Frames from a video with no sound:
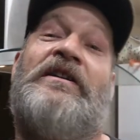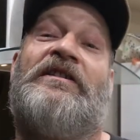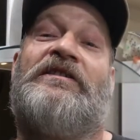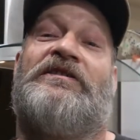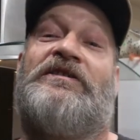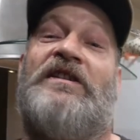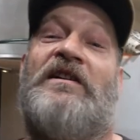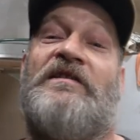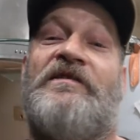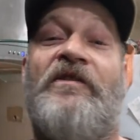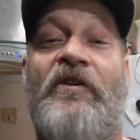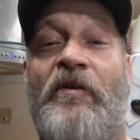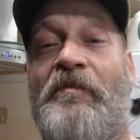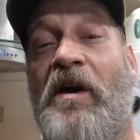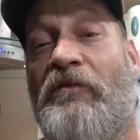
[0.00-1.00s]
as you guys
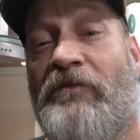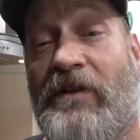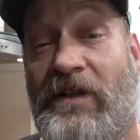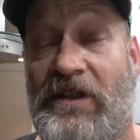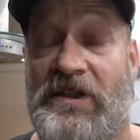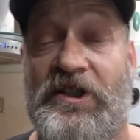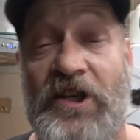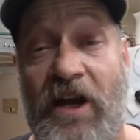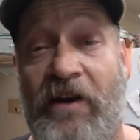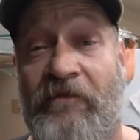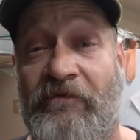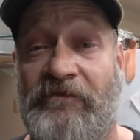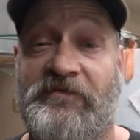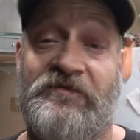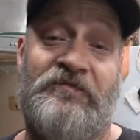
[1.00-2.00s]
know I'm not really a
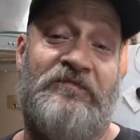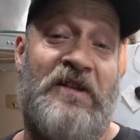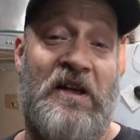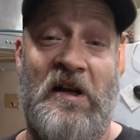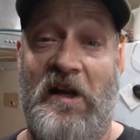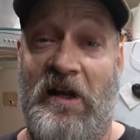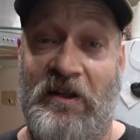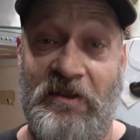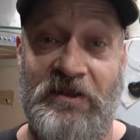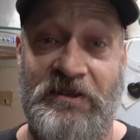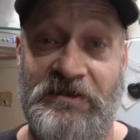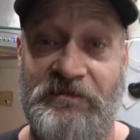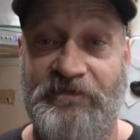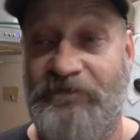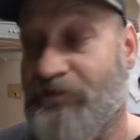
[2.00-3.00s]
chef but I like
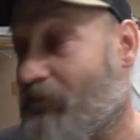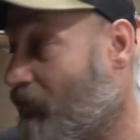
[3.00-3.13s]
cooking